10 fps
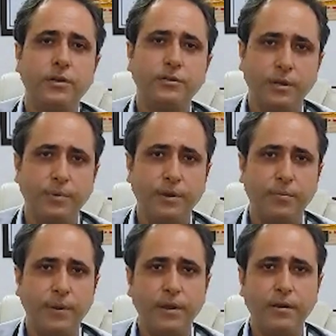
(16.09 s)

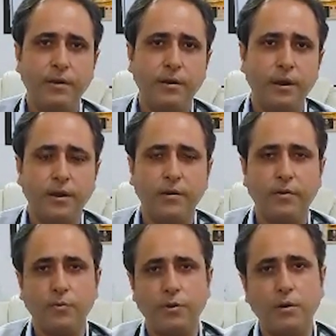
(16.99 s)
semi-urban
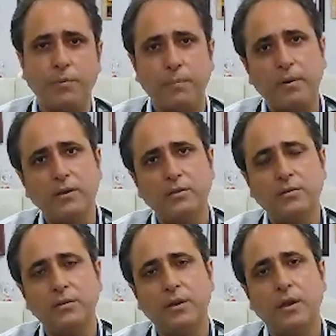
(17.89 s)
and rural
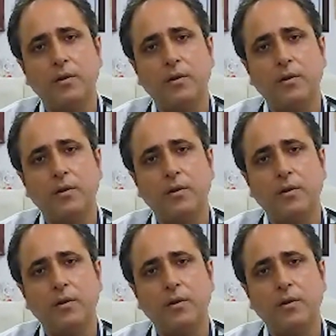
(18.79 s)
populace